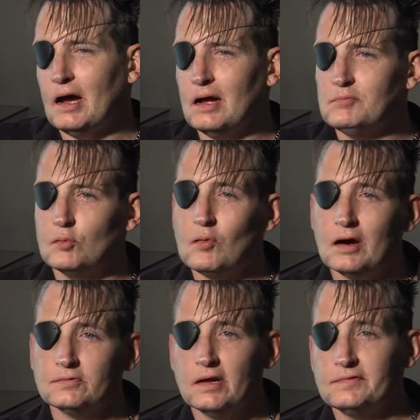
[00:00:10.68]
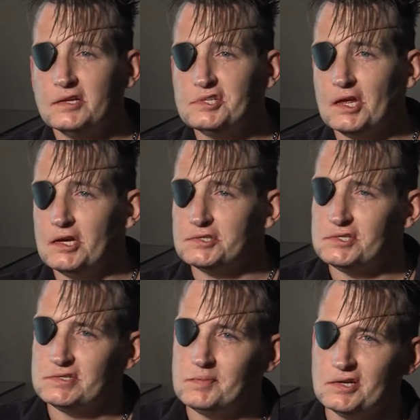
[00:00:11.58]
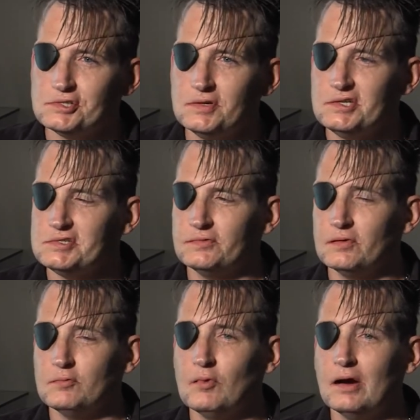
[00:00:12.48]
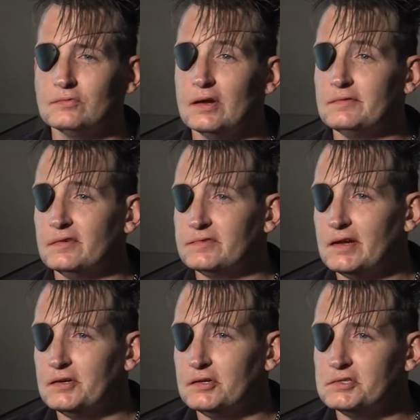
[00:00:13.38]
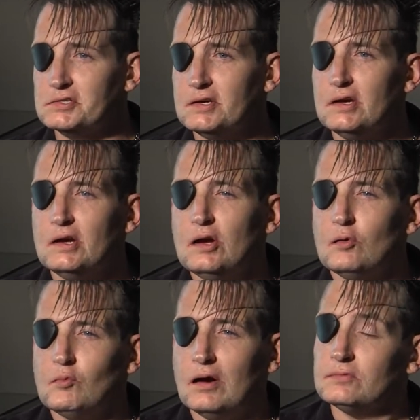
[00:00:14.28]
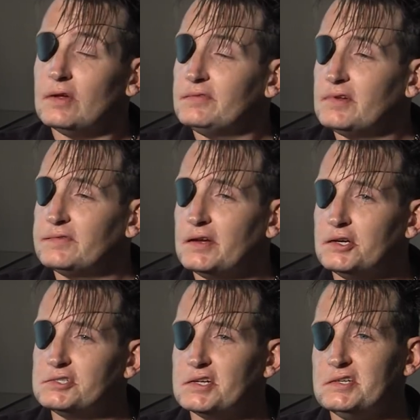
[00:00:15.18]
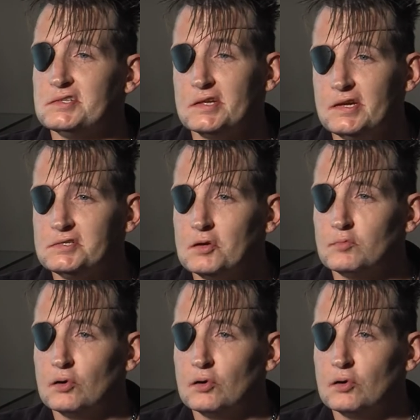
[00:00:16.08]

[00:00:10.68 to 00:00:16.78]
I'm a wildlife education specialist for the Wildlife Defenders. Wildlife Defenders is the keystone